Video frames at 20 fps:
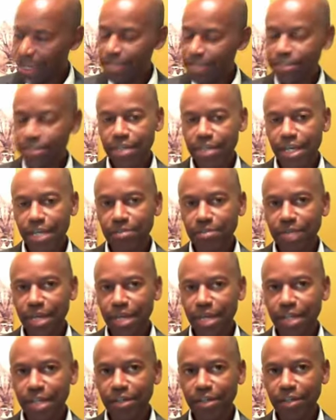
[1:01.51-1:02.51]
It seems
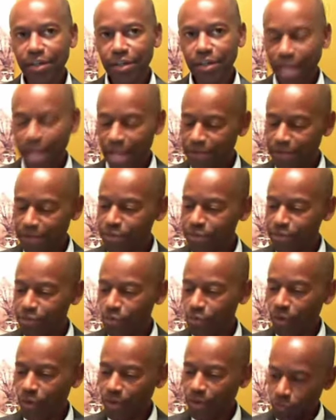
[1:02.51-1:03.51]
like your life
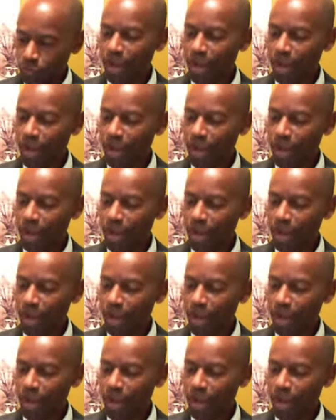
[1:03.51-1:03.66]
story